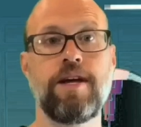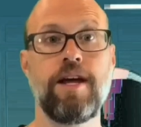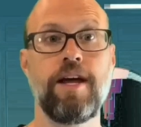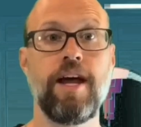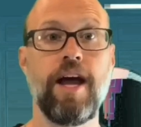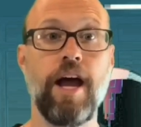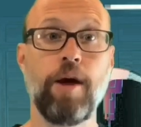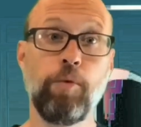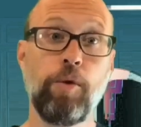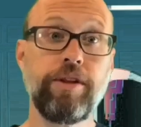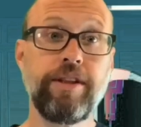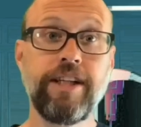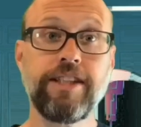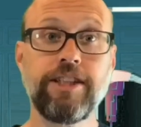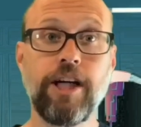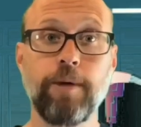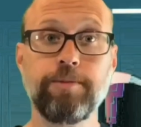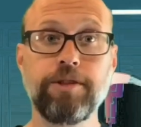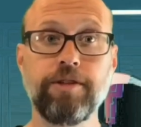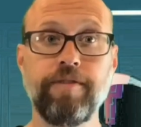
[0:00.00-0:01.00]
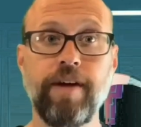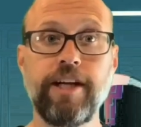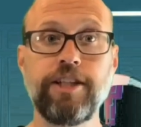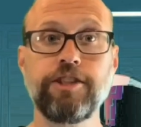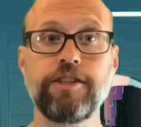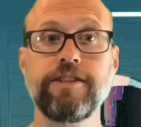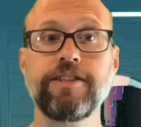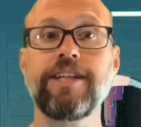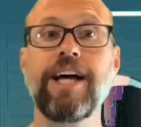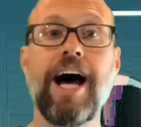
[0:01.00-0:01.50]
And with these
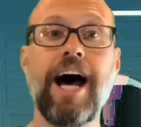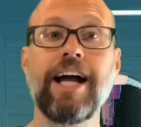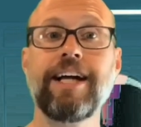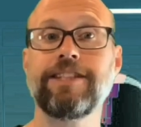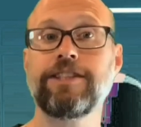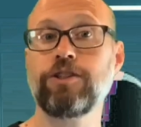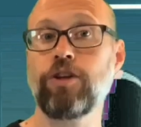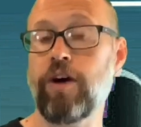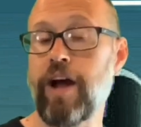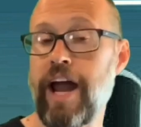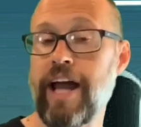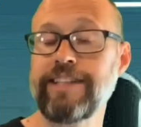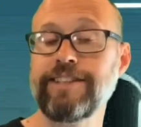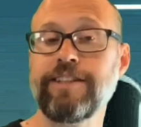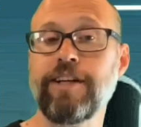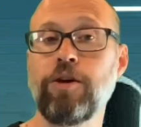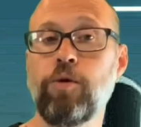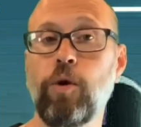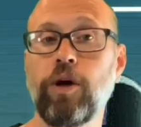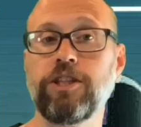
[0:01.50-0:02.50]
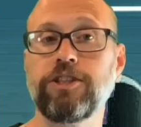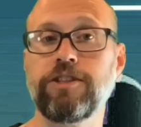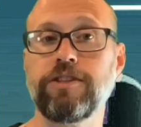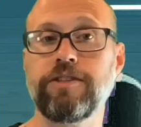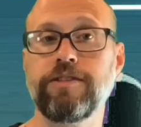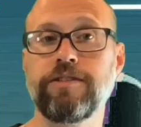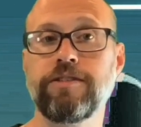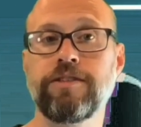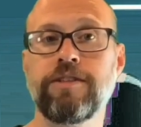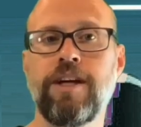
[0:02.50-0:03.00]
observations, I can start asking questions.
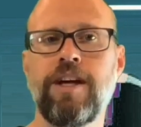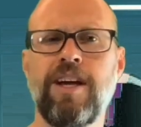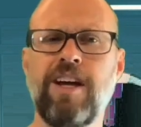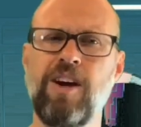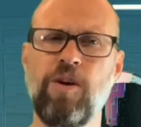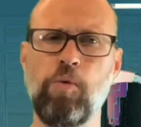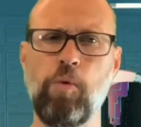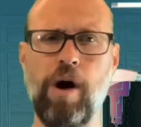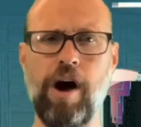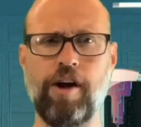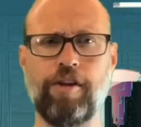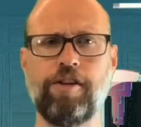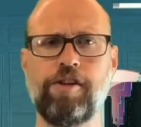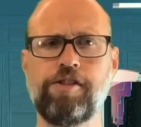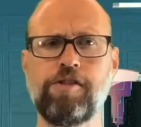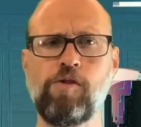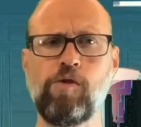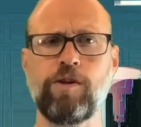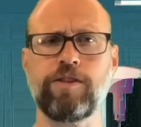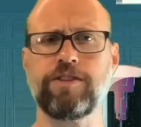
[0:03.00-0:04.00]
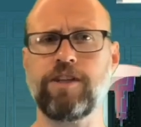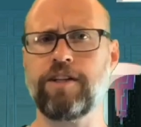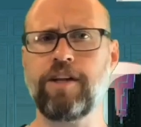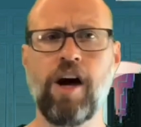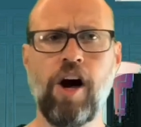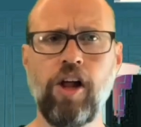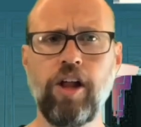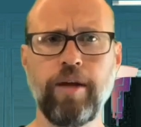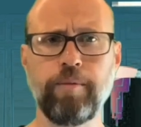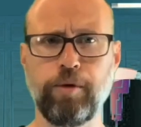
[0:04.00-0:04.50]
Why are there thorns on the
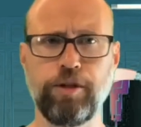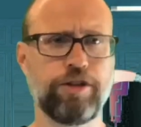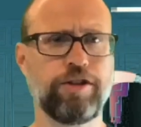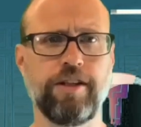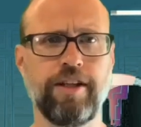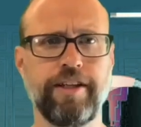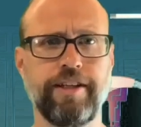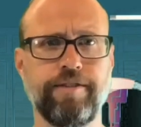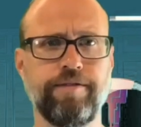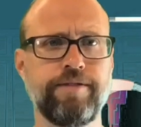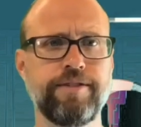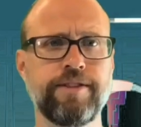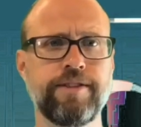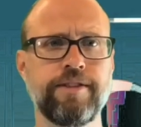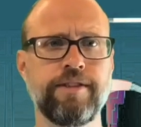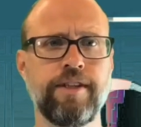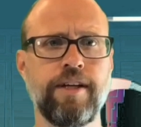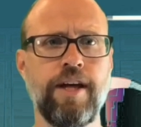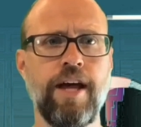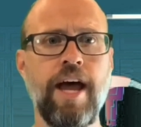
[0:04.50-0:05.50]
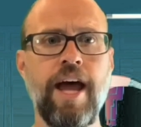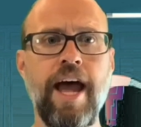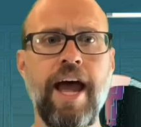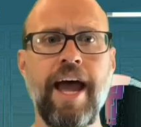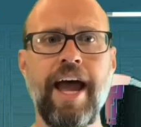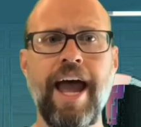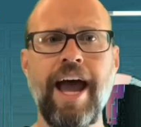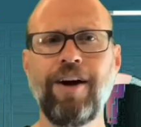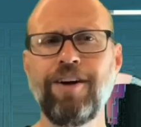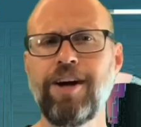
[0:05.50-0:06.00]
holly bush leaves?
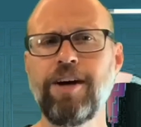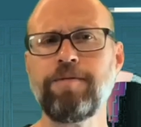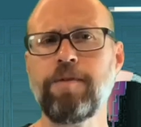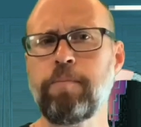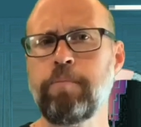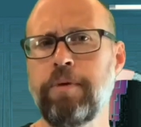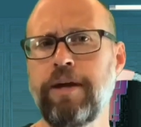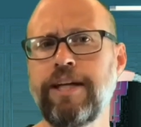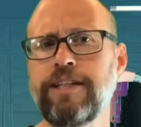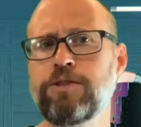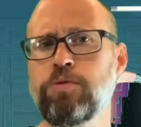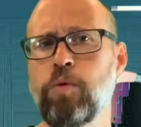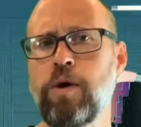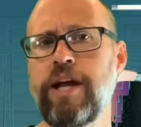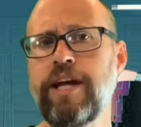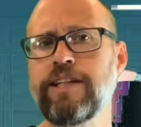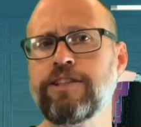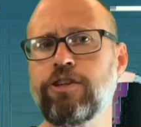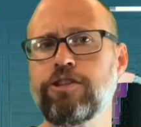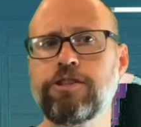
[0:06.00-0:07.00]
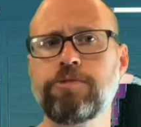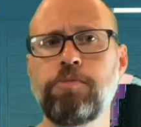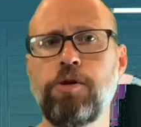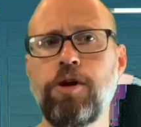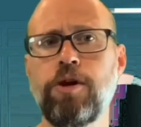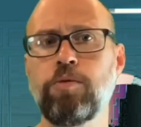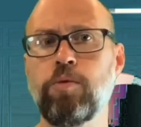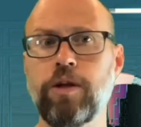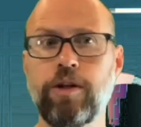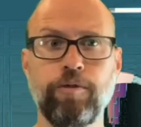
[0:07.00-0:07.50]
How come a bee's wings are
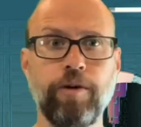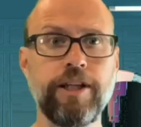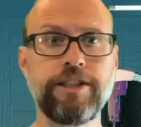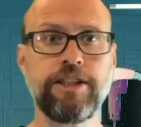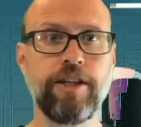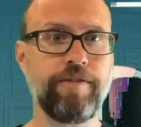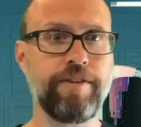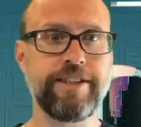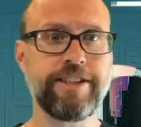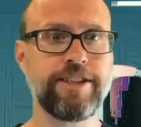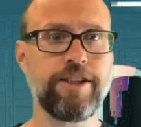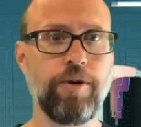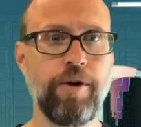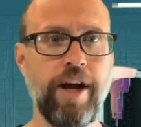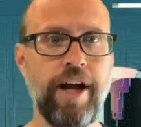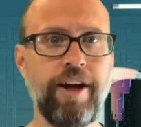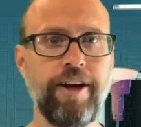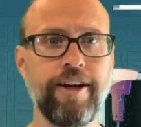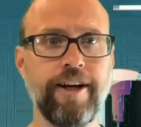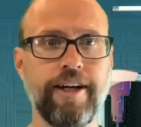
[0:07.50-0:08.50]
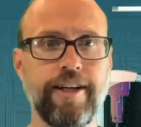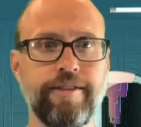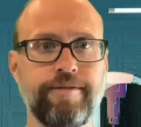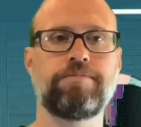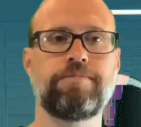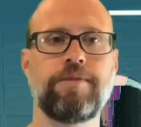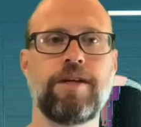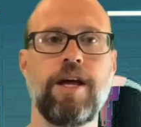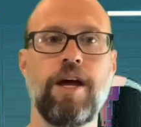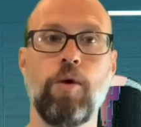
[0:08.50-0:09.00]
smooth when the rest of it is so hairy?
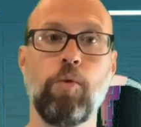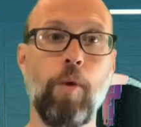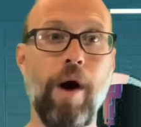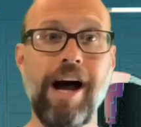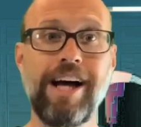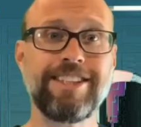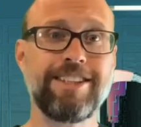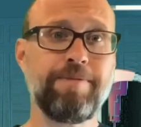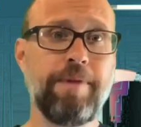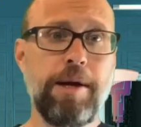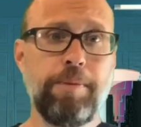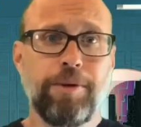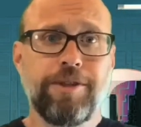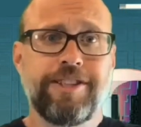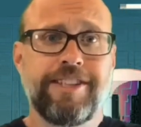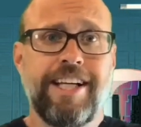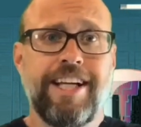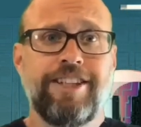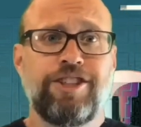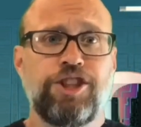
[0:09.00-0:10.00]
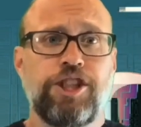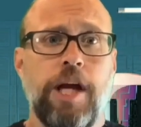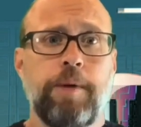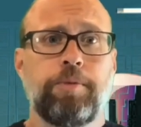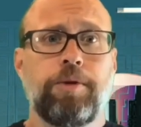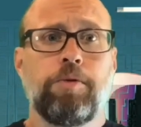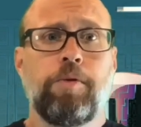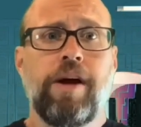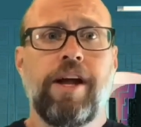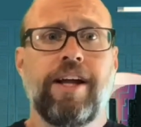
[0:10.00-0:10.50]
Why is a maple seed shaped
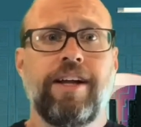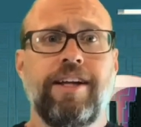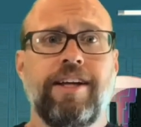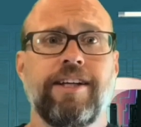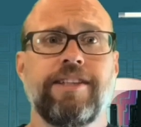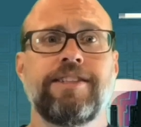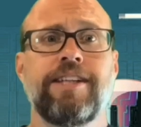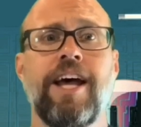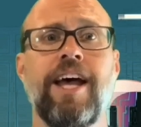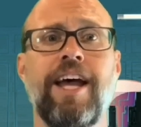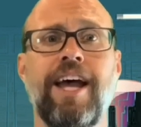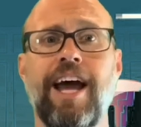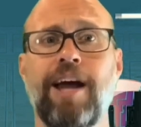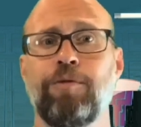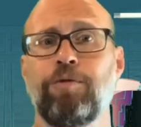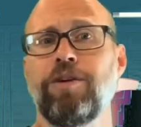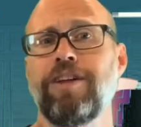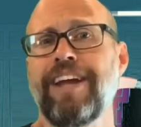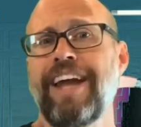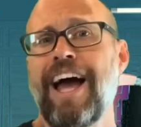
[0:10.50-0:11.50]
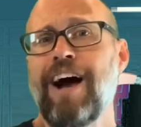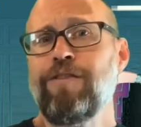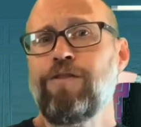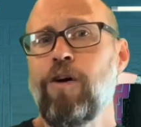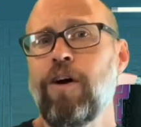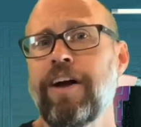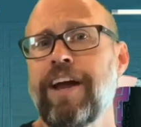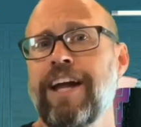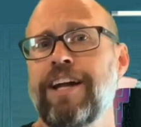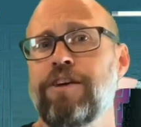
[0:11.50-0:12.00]
the way it is? And really, how
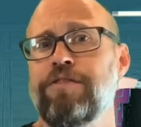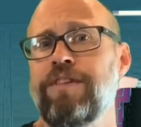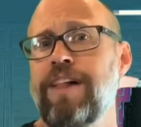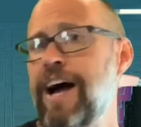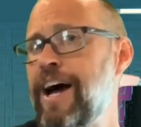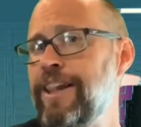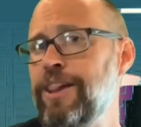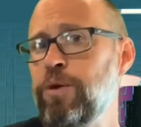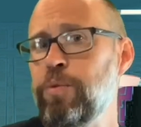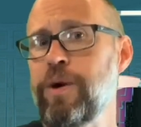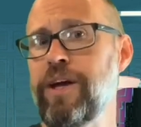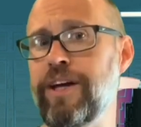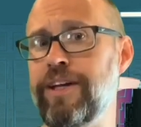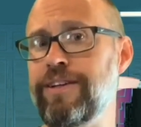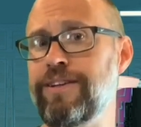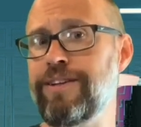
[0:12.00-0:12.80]
far can it fly in the wind?